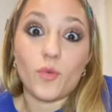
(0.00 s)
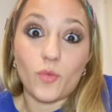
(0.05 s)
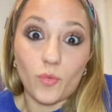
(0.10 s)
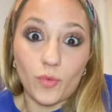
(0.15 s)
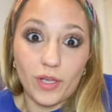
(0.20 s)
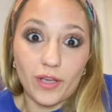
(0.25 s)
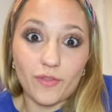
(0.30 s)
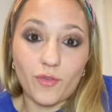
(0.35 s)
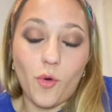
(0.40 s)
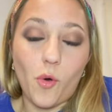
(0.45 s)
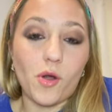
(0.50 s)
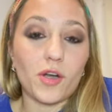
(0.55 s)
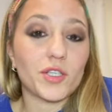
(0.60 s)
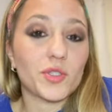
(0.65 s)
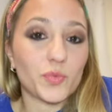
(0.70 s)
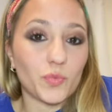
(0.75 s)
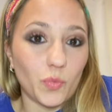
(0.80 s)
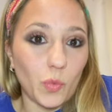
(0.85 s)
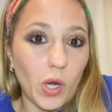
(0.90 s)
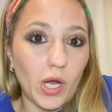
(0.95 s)
We, of
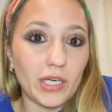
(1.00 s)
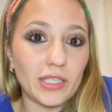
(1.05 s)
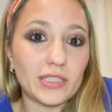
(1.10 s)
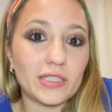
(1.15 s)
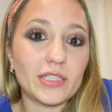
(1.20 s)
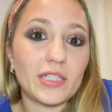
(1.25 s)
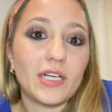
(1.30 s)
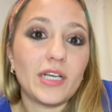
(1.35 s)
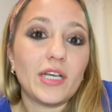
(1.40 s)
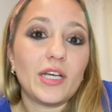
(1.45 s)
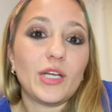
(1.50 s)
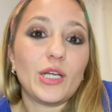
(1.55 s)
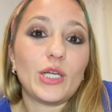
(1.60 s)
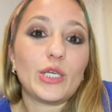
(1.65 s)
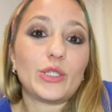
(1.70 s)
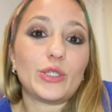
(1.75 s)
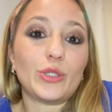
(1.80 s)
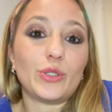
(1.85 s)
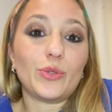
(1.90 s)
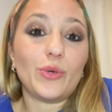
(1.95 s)
course, want
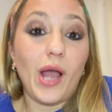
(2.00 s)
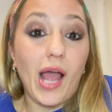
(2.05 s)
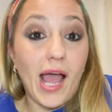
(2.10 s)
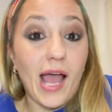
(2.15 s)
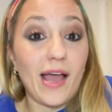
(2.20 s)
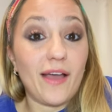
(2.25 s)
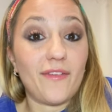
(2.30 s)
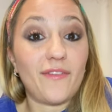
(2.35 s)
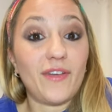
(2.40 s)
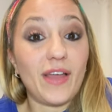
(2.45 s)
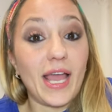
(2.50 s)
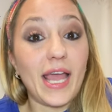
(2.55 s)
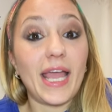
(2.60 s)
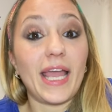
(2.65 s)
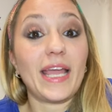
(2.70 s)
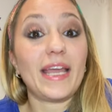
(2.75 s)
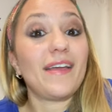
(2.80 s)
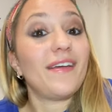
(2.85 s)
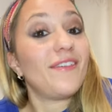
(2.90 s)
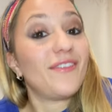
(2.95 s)
to have
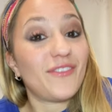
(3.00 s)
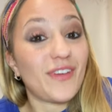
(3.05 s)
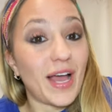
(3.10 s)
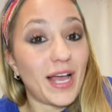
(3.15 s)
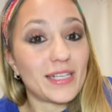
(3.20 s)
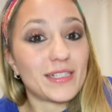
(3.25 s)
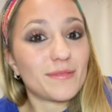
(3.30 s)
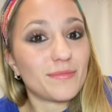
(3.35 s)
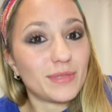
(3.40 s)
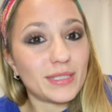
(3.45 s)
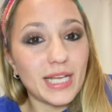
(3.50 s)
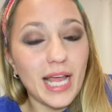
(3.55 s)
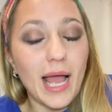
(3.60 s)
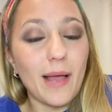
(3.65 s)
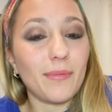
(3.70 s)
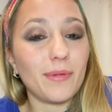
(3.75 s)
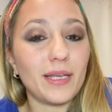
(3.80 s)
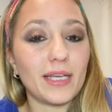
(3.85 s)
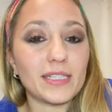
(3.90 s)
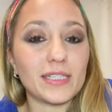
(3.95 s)
a fast
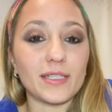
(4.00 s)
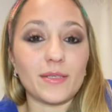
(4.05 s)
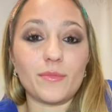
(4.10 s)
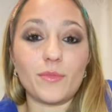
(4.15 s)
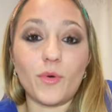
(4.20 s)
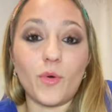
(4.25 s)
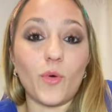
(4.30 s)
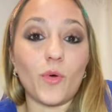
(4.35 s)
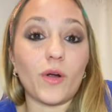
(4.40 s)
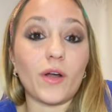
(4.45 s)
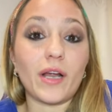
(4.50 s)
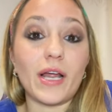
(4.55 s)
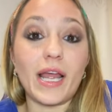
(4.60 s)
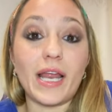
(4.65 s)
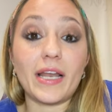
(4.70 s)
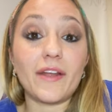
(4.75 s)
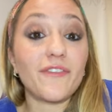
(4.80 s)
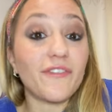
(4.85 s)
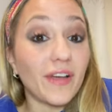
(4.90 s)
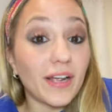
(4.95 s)
metabolism or
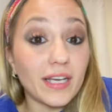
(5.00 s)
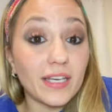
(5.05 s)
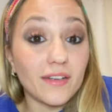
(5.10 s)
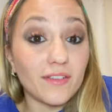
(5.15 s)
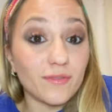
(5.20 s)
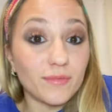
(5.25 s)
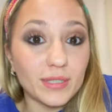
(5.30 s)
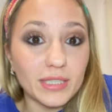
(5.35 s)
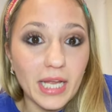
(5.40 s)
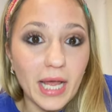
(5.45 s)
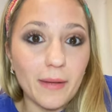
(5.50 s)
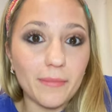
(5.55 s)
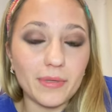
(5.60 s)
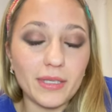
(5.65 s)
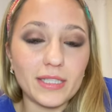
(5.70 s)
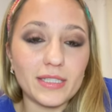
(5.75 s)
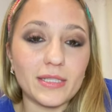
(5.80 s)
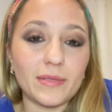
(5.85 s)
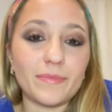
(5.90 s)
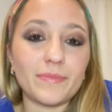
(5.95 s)
an effective
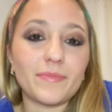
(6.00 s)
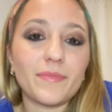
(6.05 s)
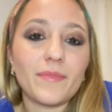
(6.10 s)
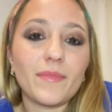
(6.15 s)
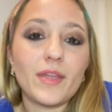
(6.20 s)
metabolism.